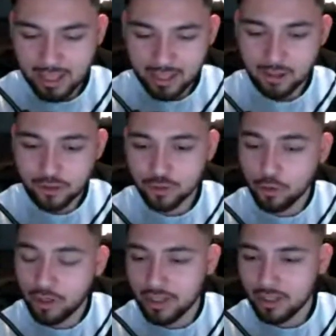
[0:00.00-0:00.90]
can
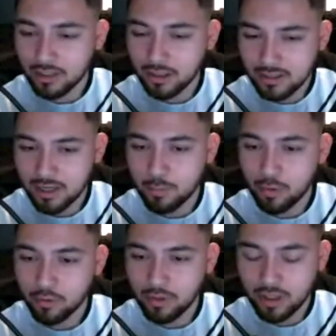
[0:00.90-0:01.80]
control it, the
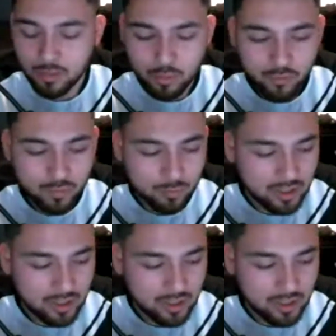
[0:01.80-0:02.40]
tempo and the movement.